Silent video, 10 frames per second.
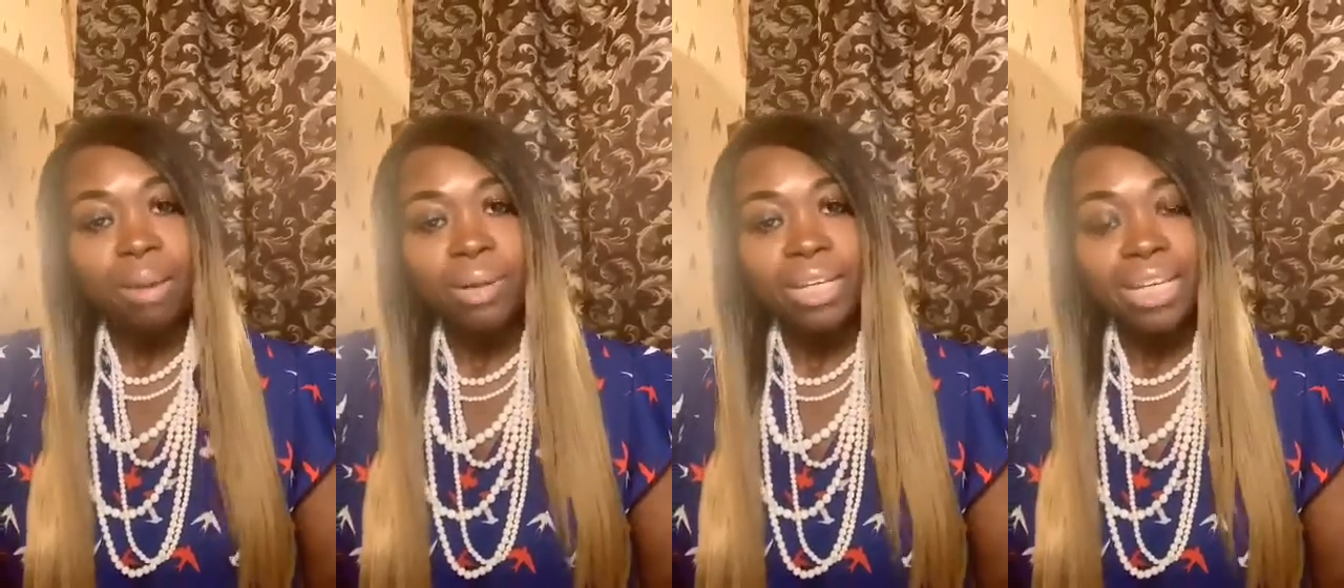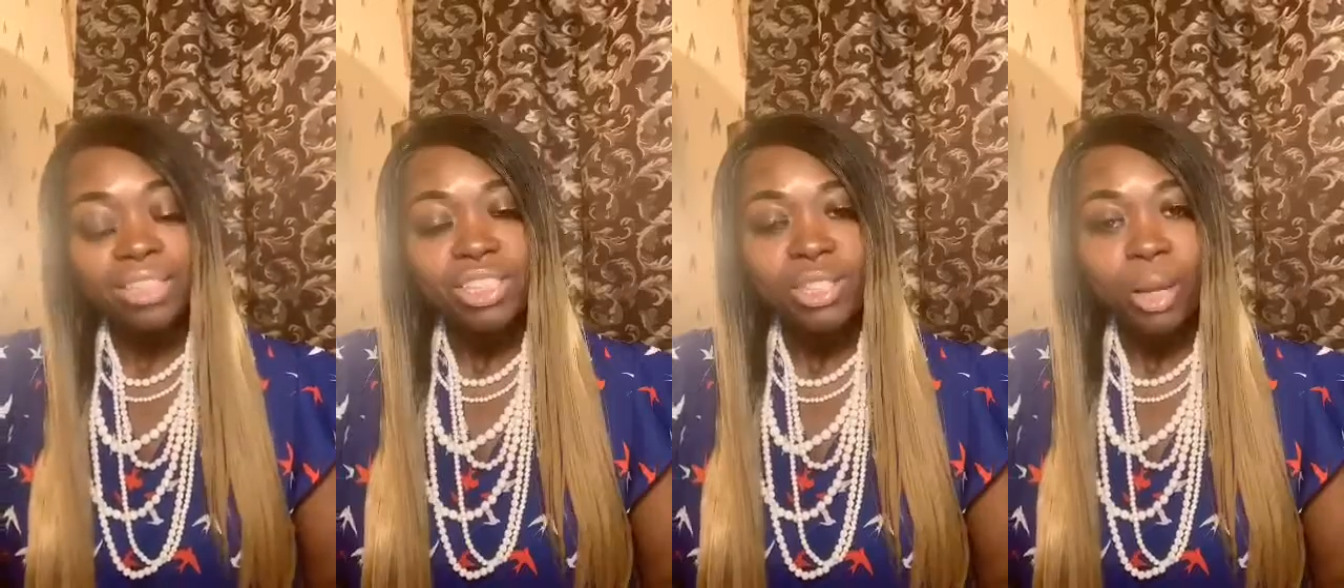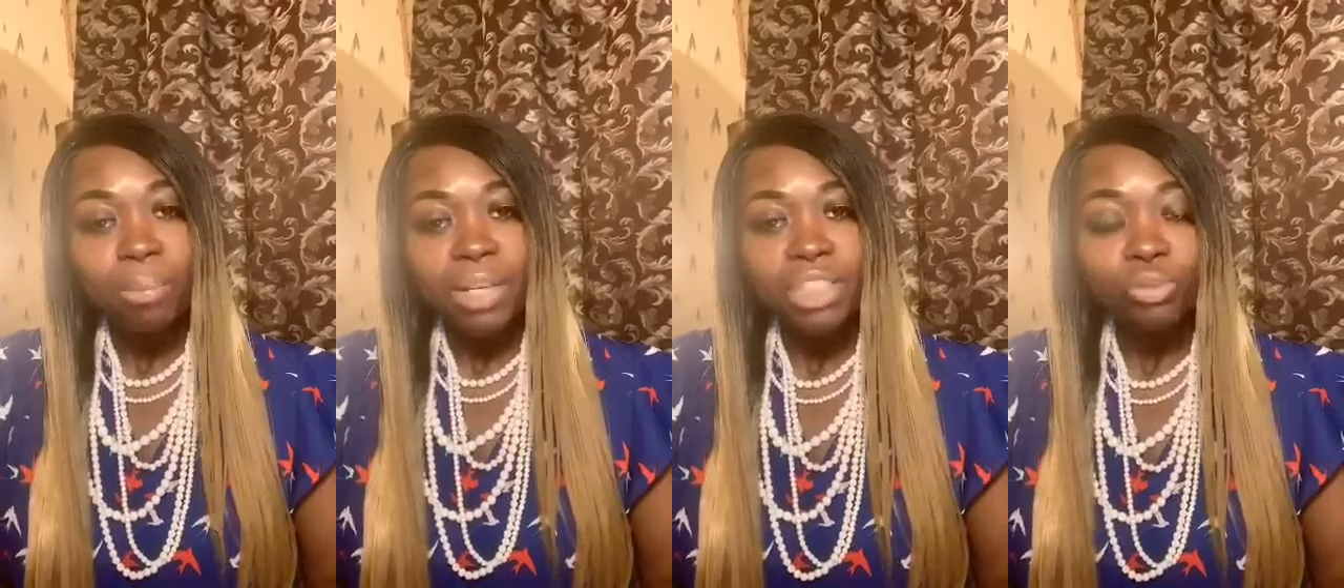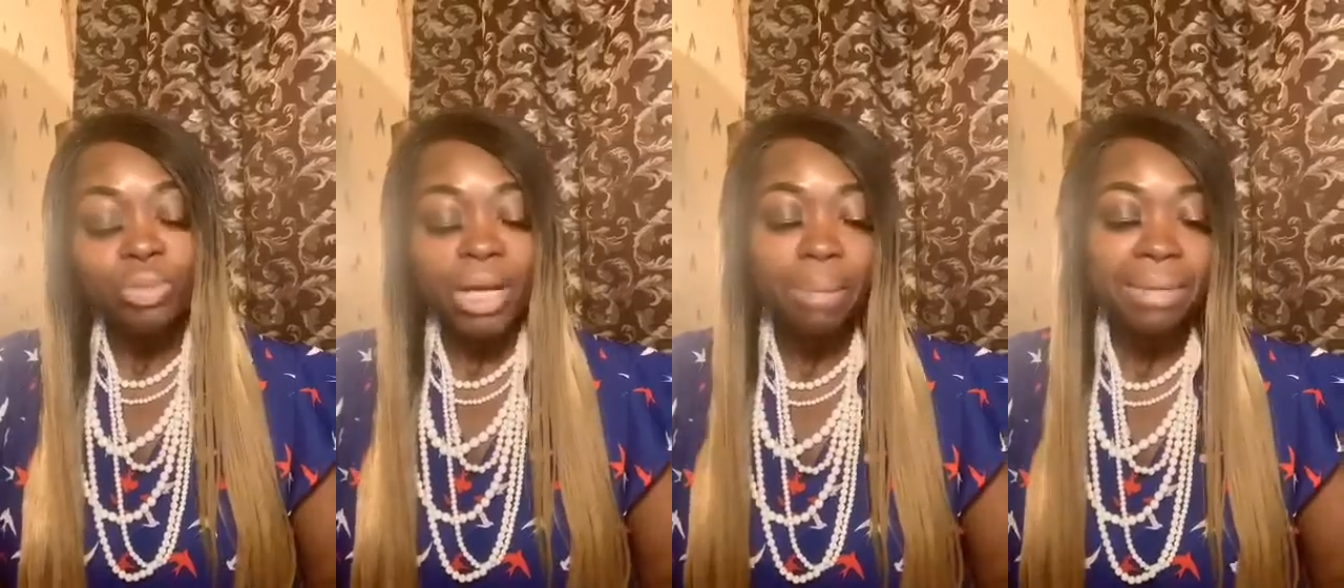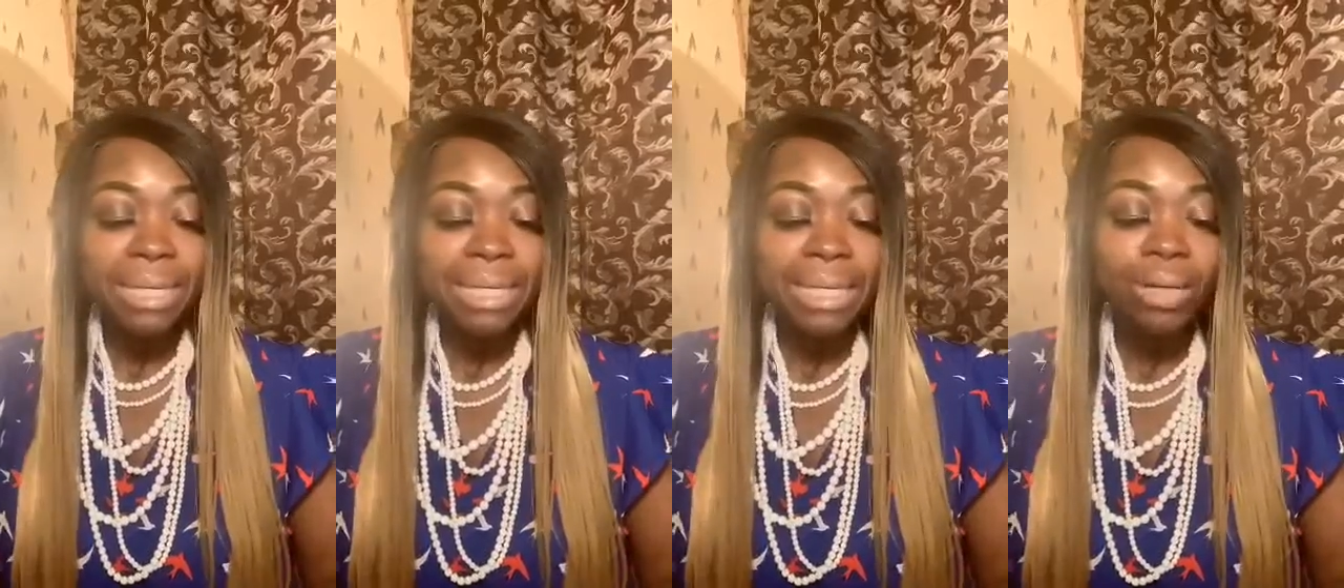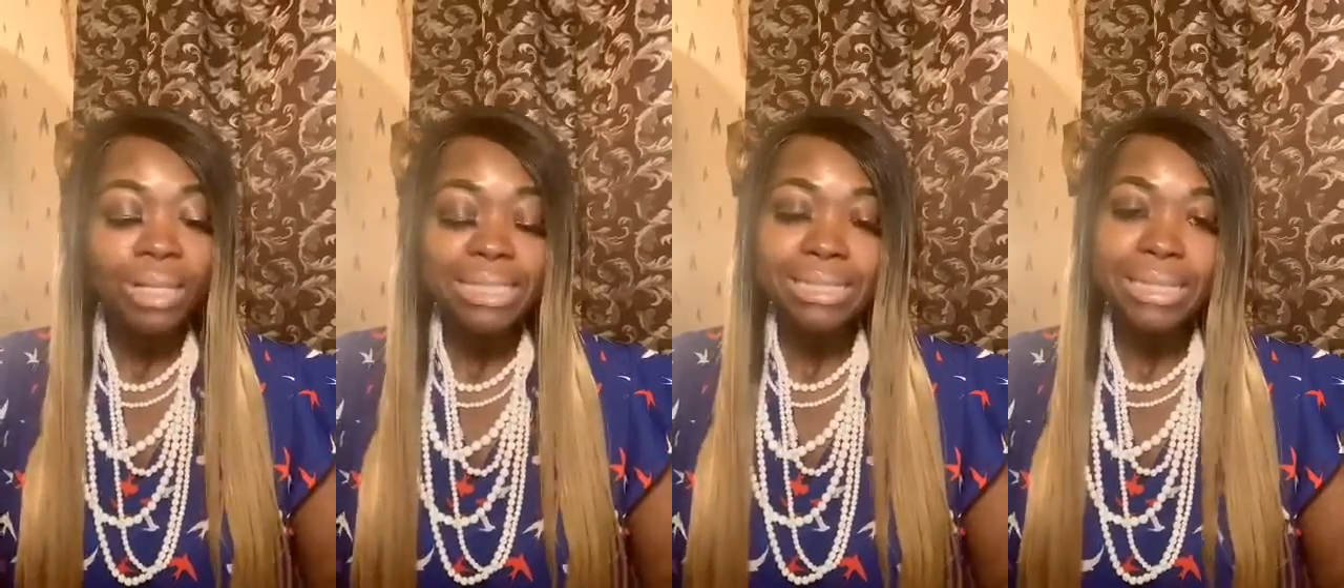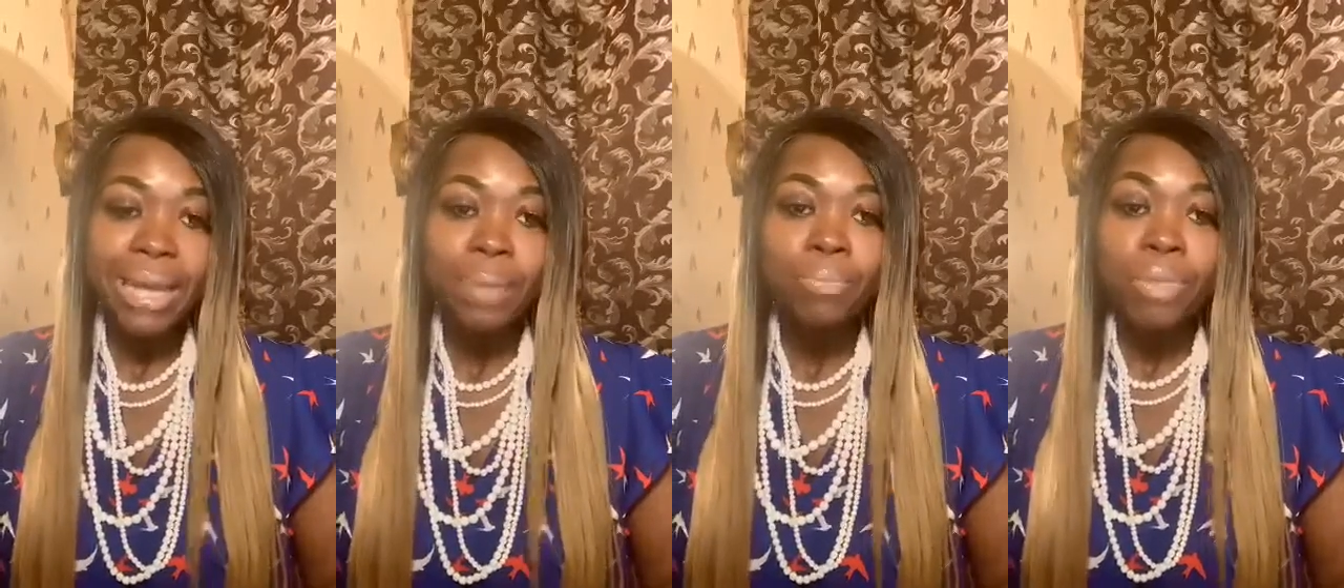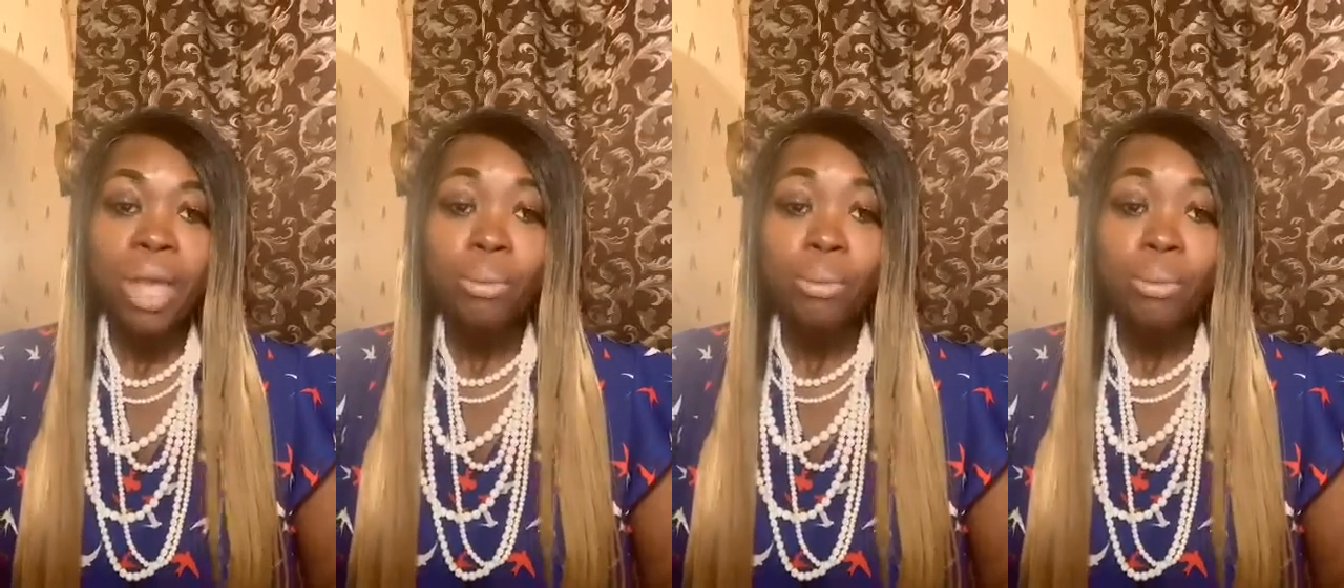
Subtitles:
Come on and hit the share button as you come in on today.